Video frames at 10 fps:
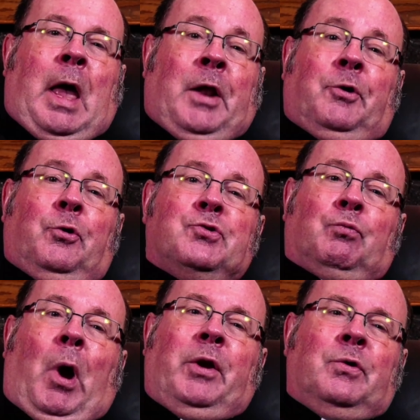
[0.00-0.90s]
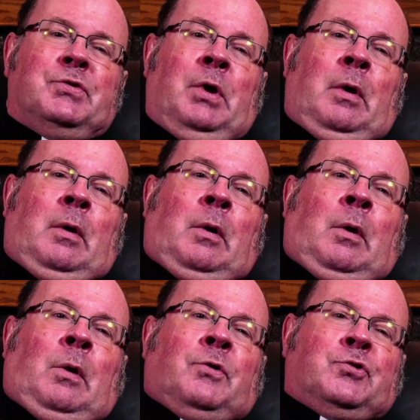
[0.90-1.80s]
editors, writers,
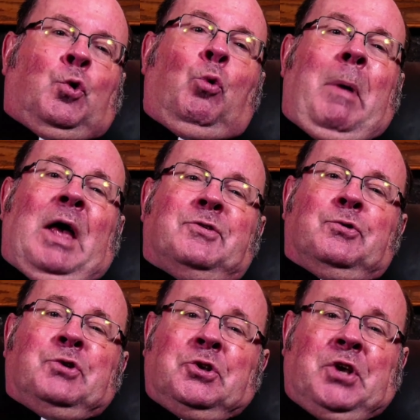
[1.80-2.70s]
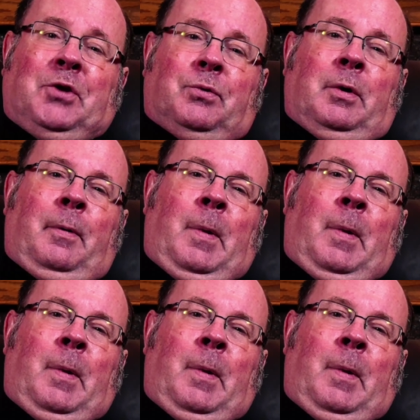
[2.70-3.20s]
schoolmasters, etc.